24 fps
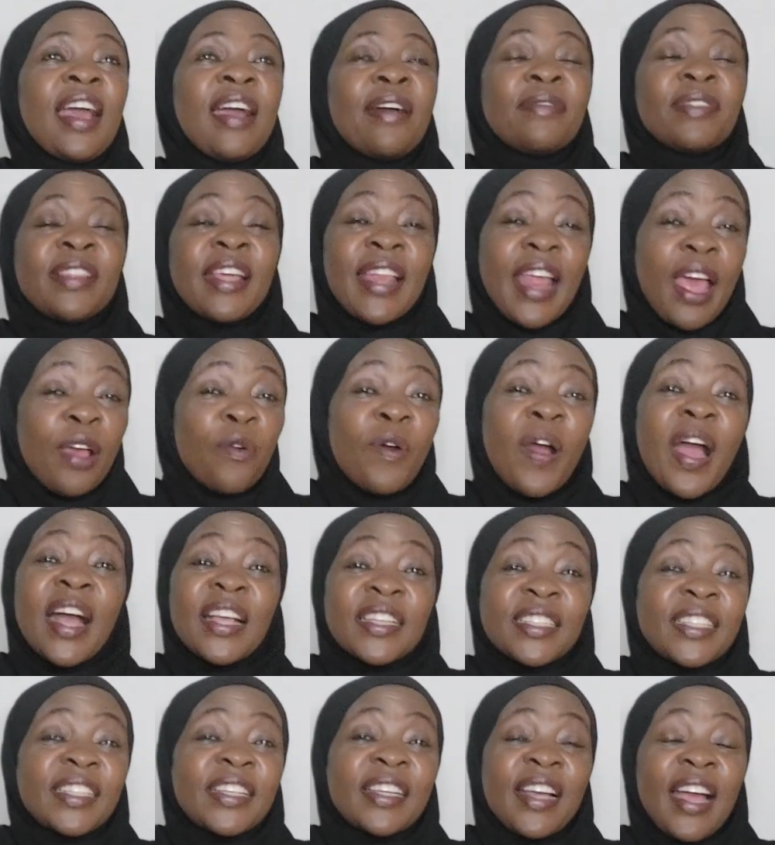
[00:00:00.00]
Then I
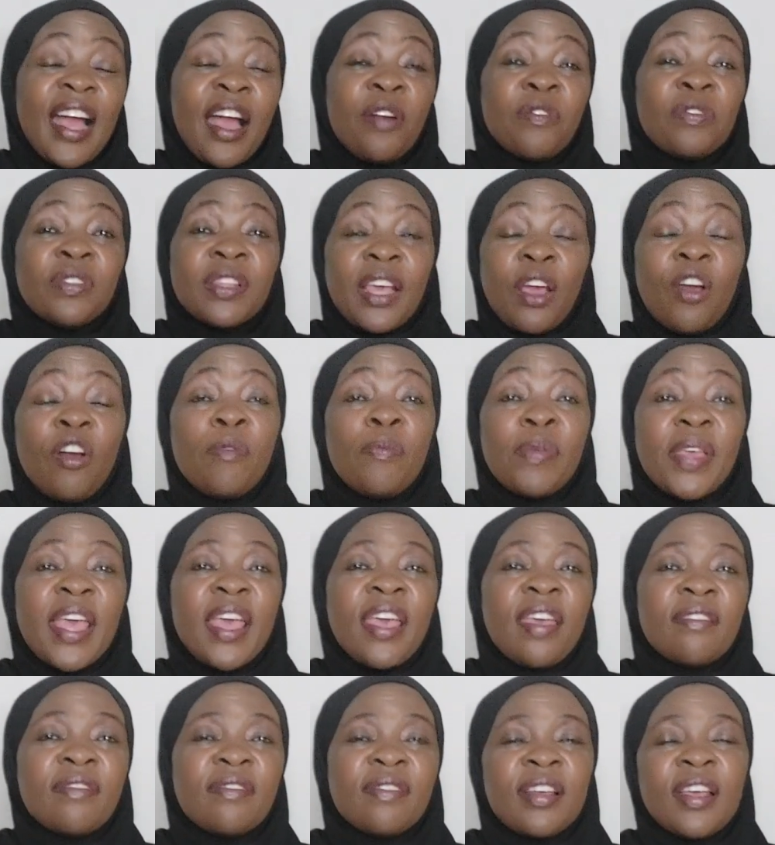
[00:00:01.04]
watch how they all
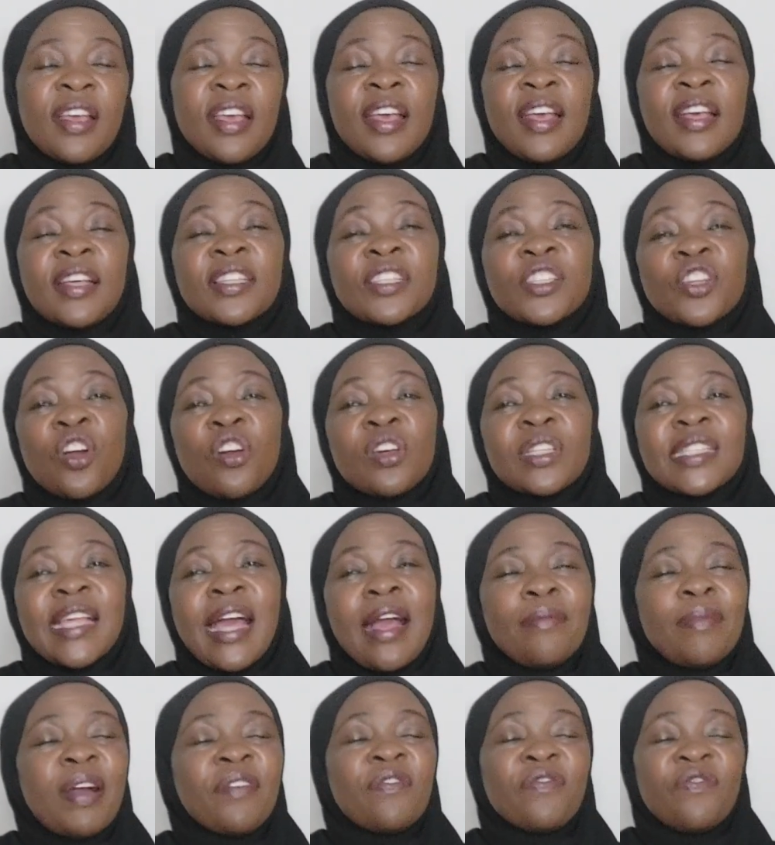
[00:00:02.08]
behave. So
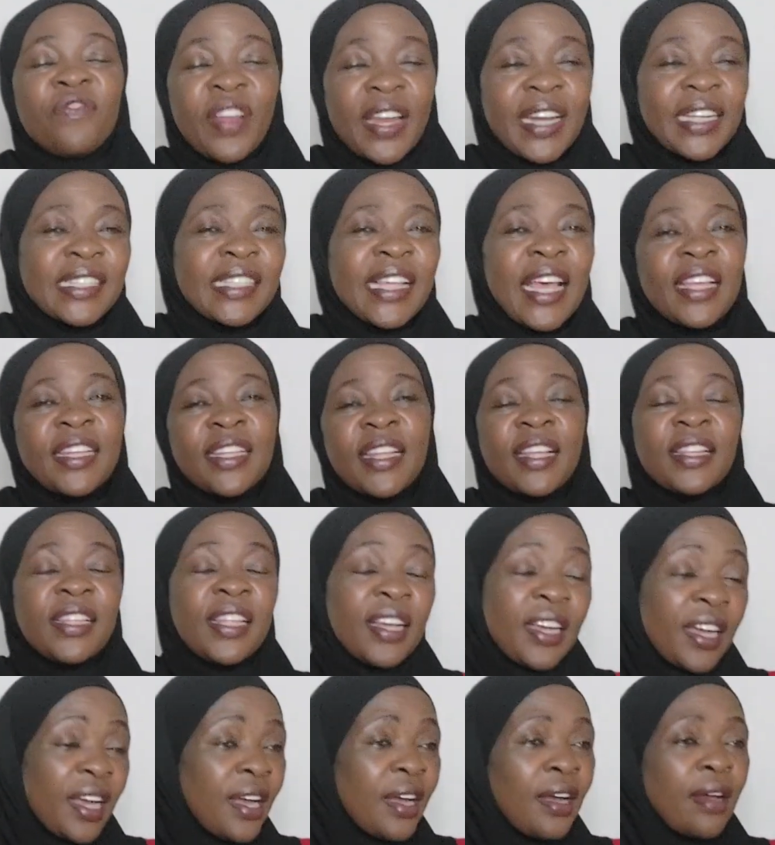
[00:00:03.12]
some are very excited, they
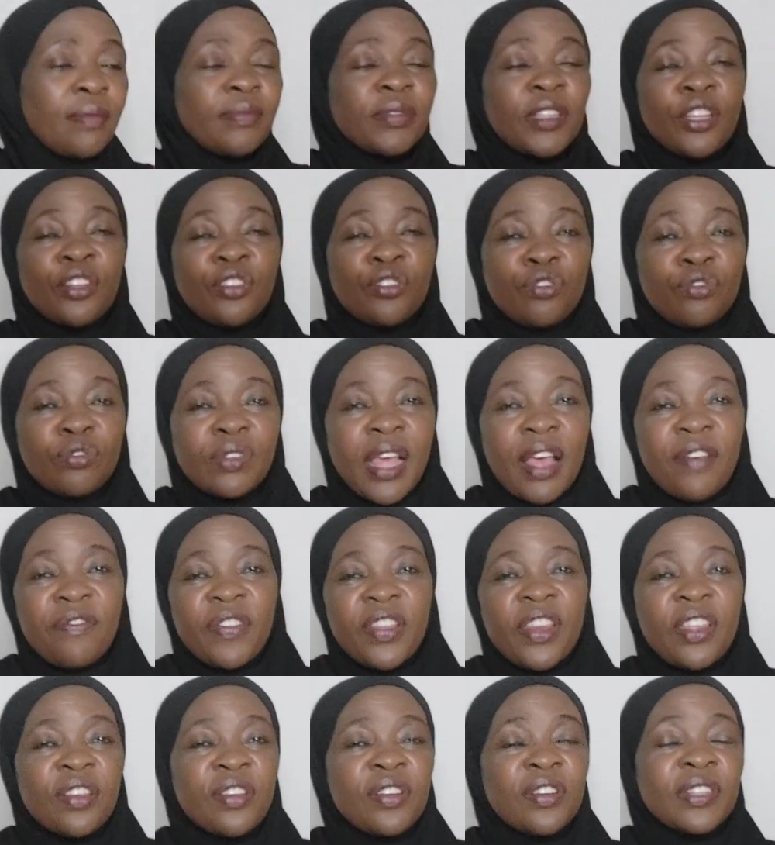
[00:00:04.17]
come, they do their
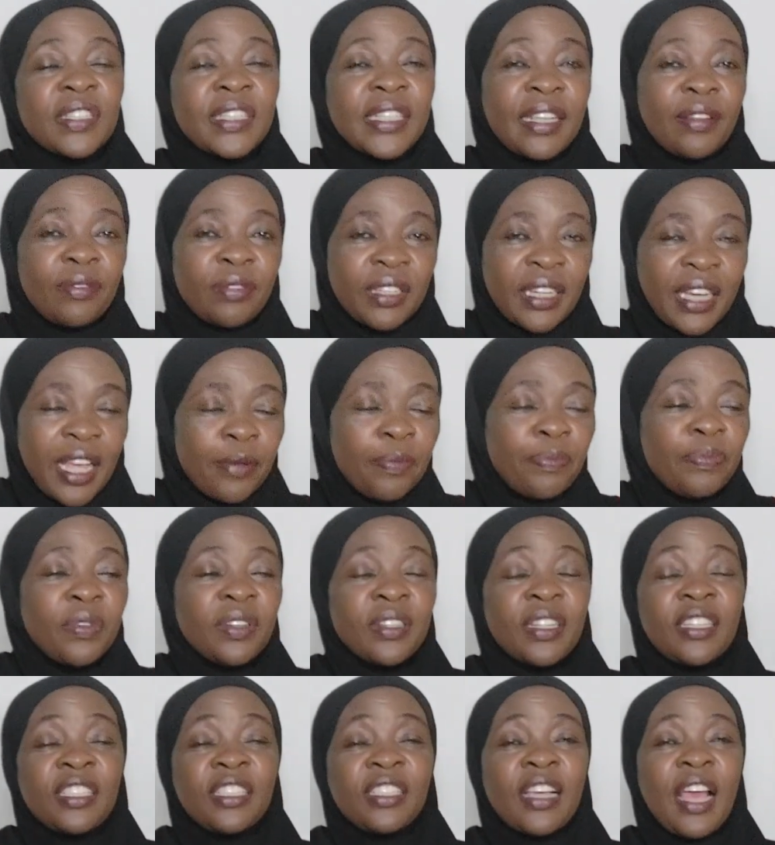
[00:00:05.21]
videos, they keep
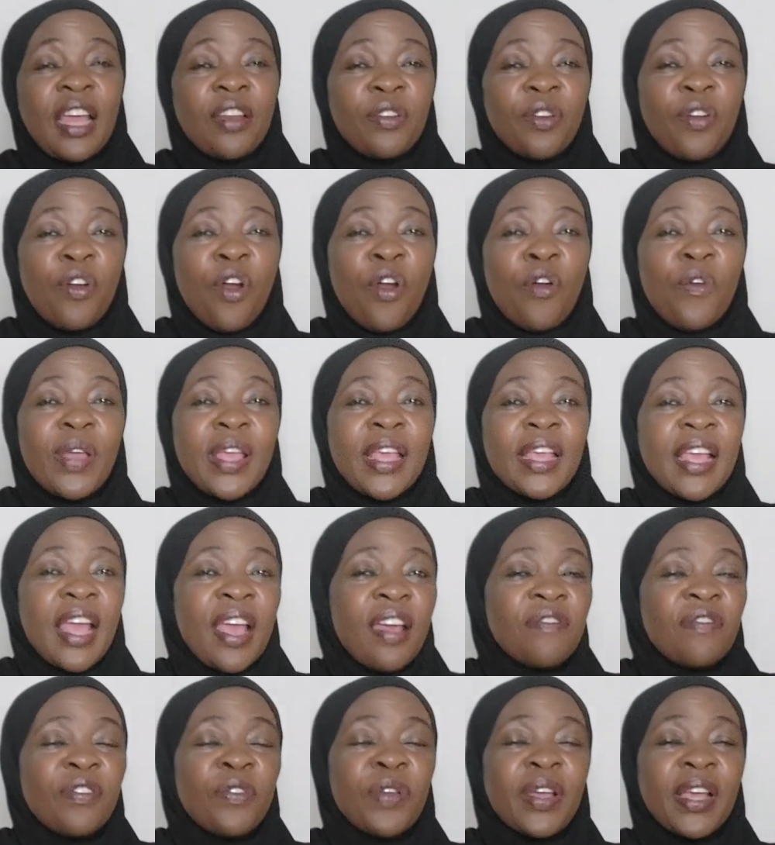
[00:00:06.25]
the channel going
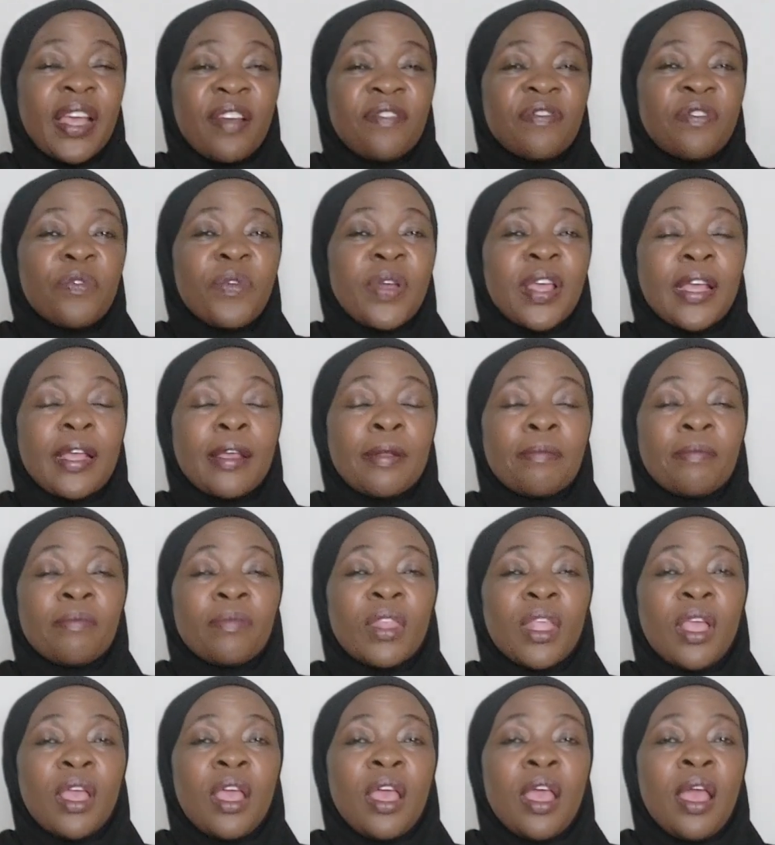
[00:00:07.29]
every week.
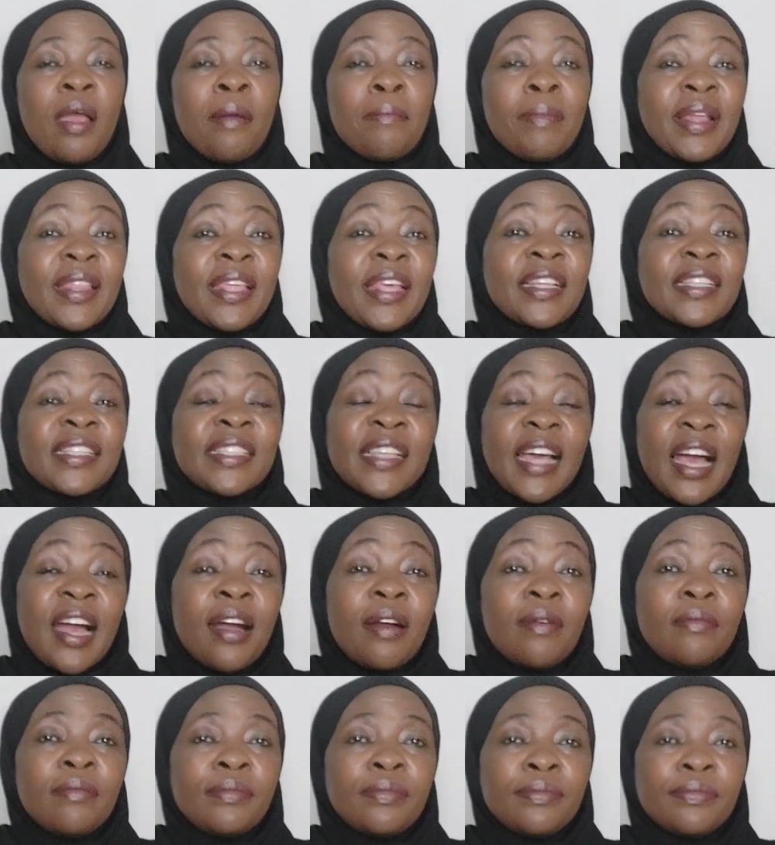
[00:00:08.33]
But then some